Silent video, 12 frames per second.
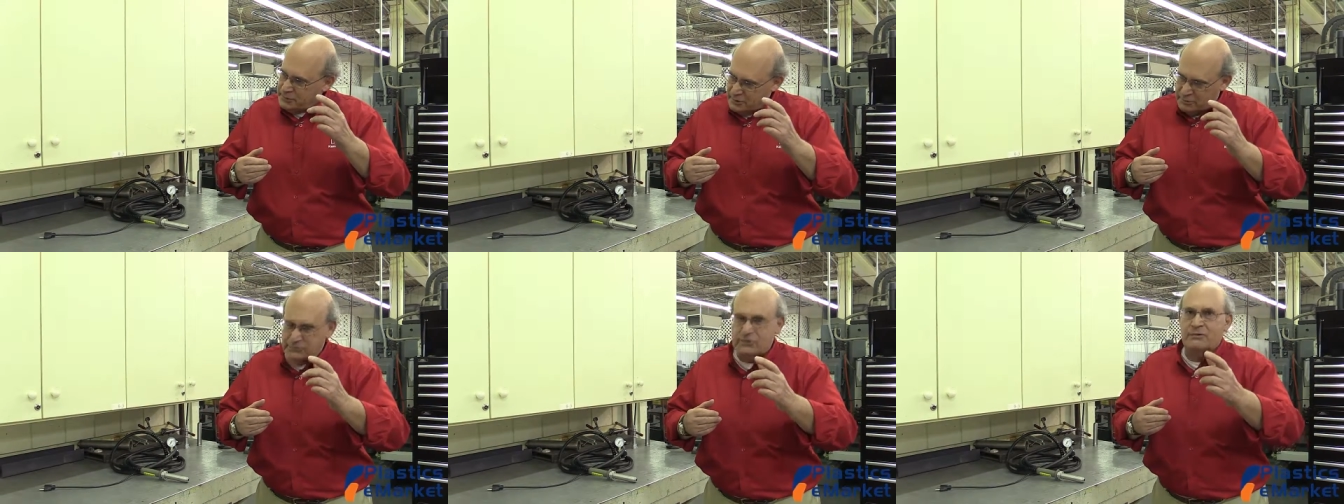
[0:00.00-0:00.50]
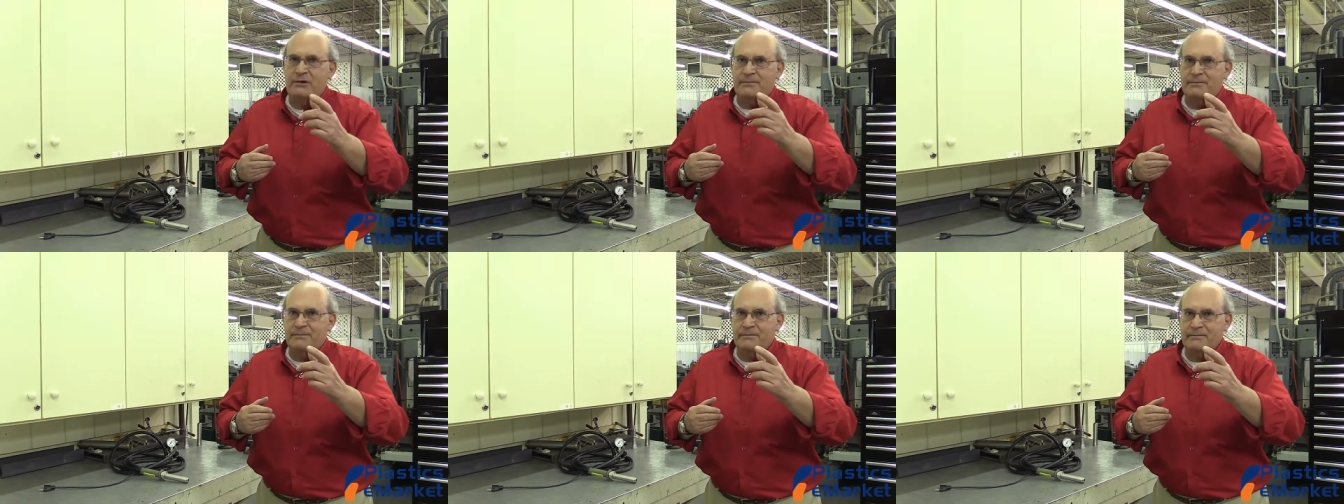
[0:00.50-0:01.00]
Don't do it.
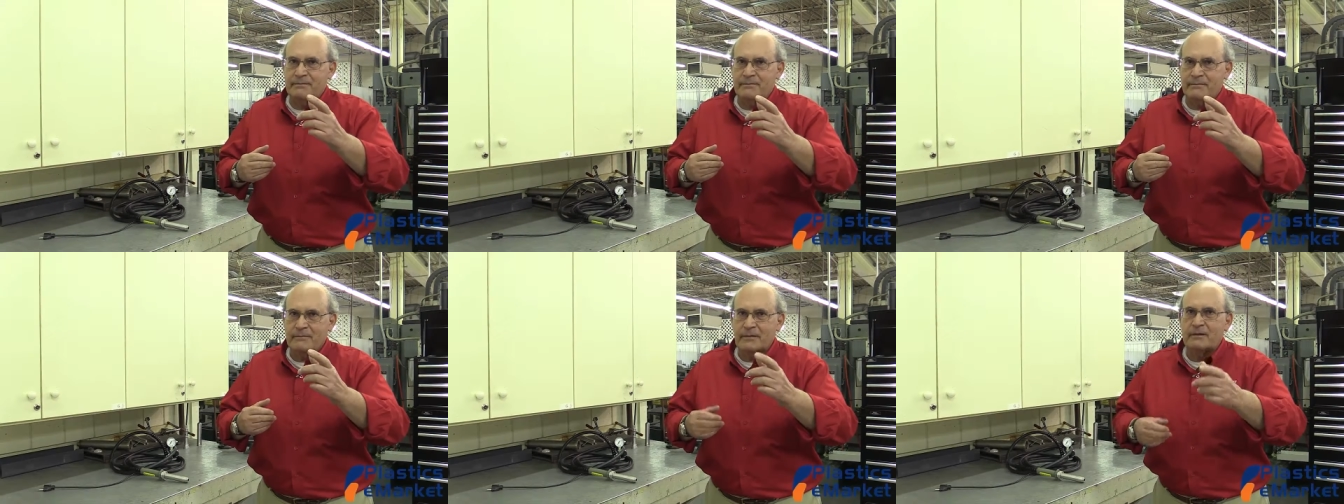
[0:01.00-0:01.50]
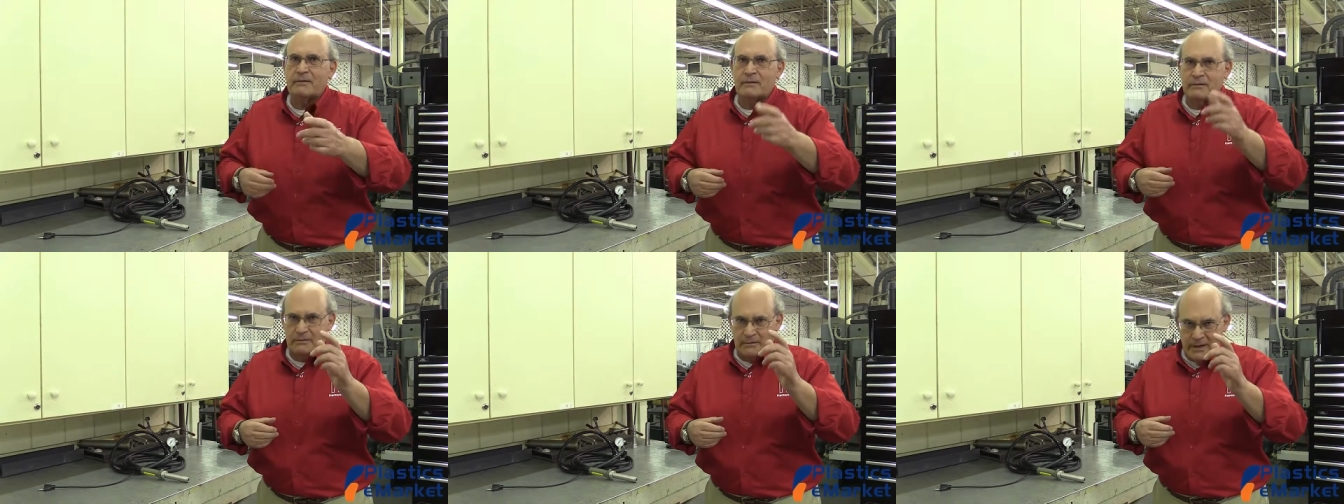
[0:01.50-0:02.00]

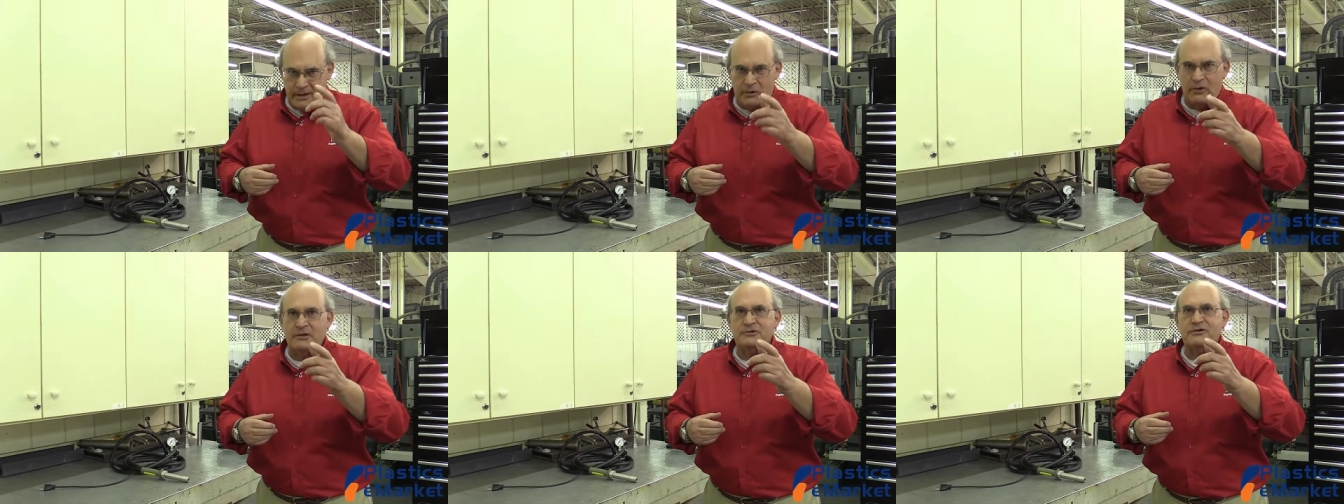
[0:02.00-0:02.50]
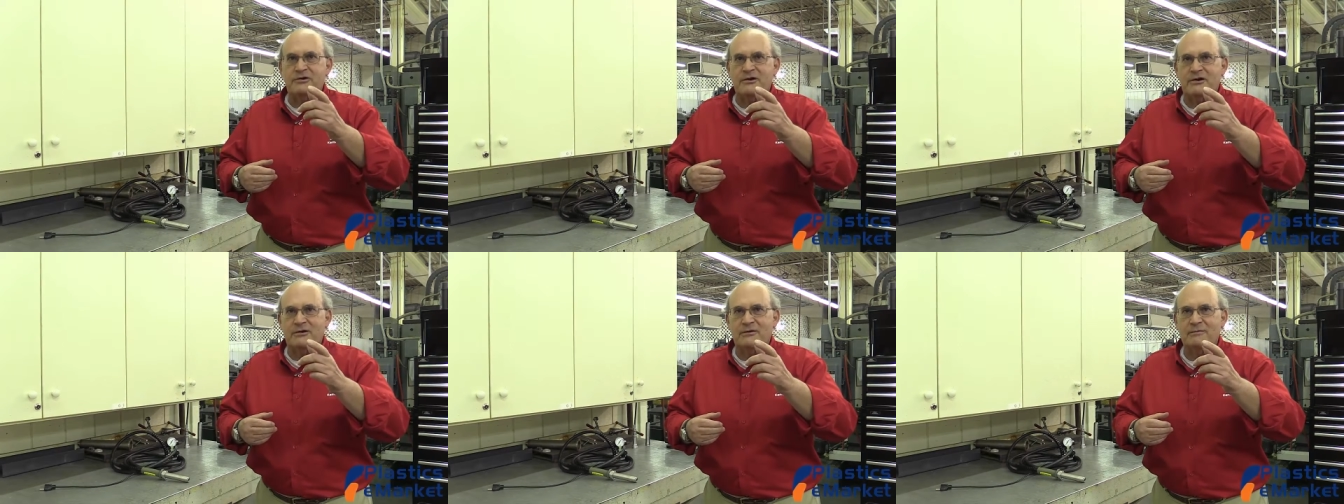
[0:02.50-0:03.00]
Len Alter
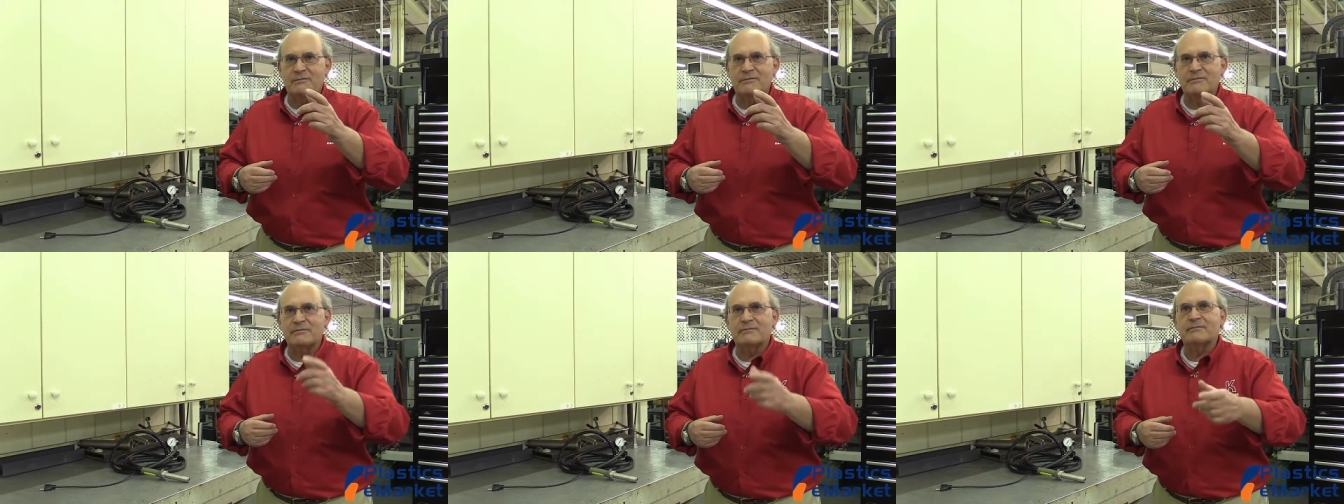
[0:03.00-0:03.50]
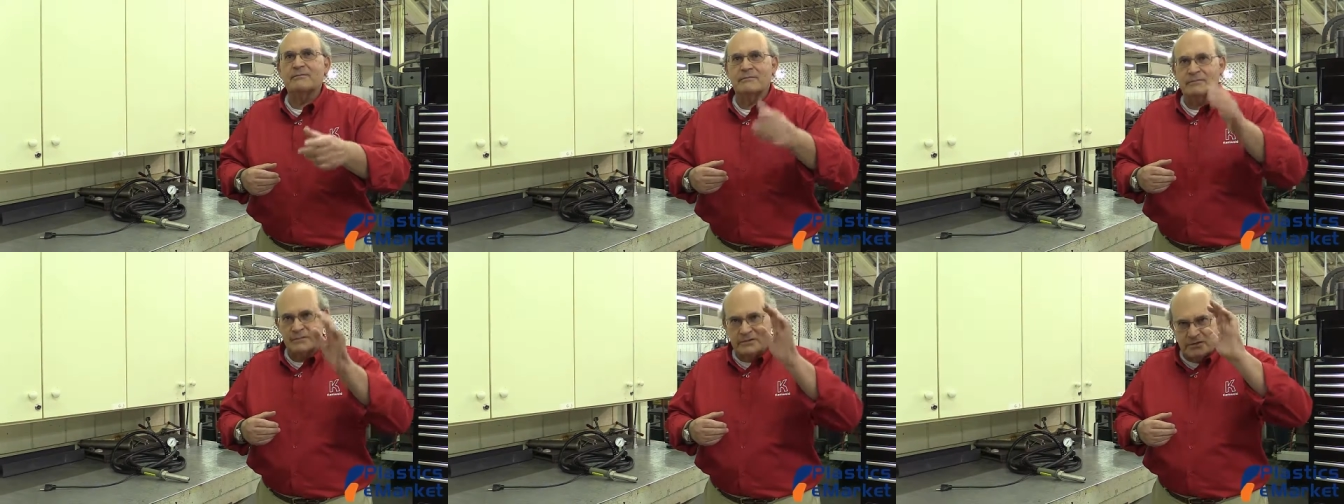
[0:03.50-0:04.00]
here.
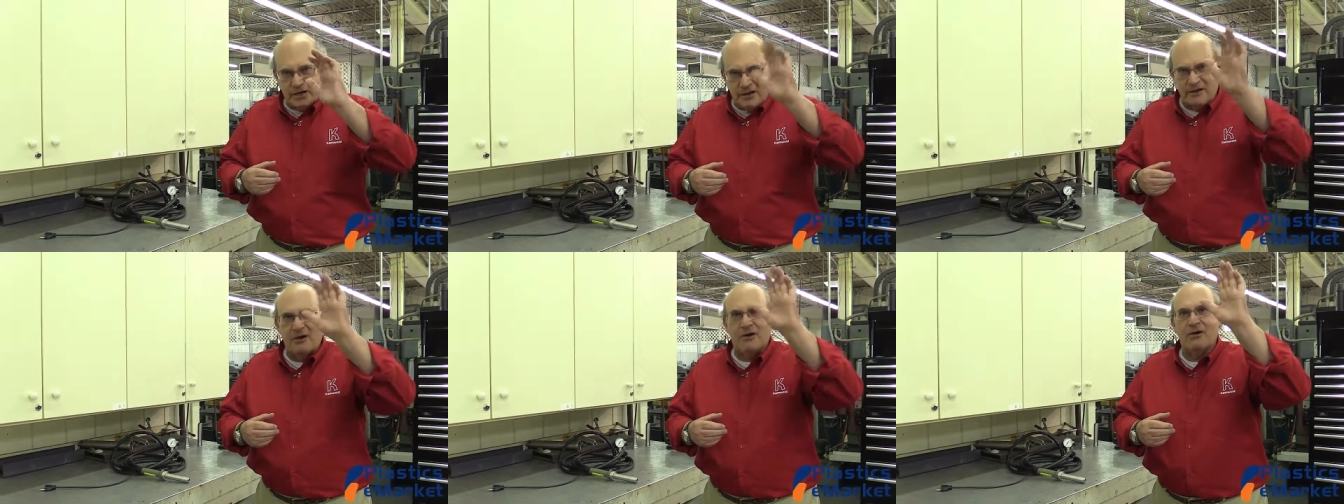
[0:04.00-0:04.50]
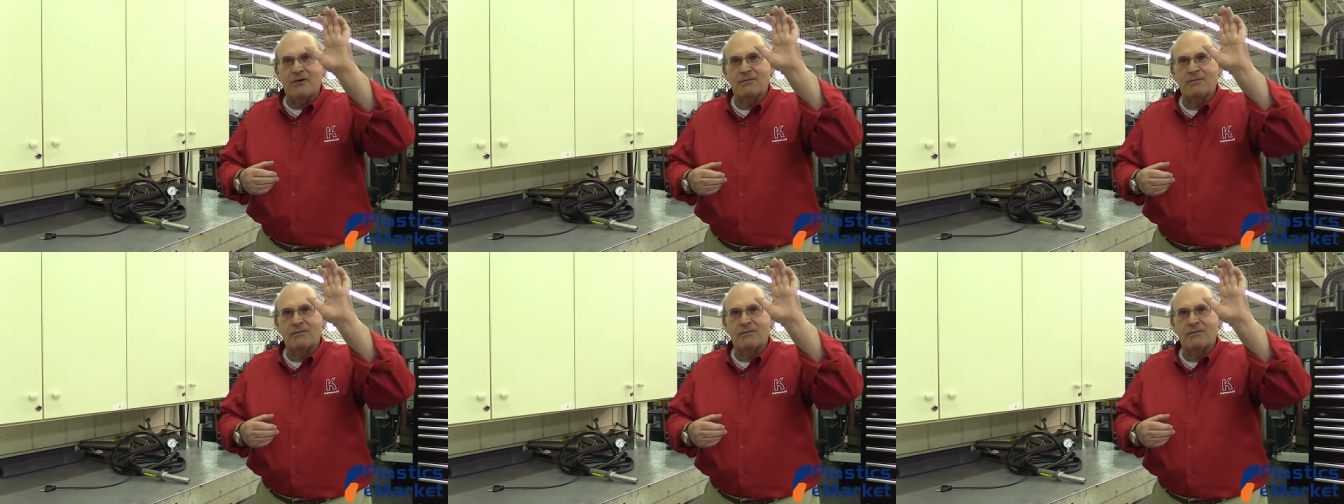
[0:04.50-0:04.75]
Take care.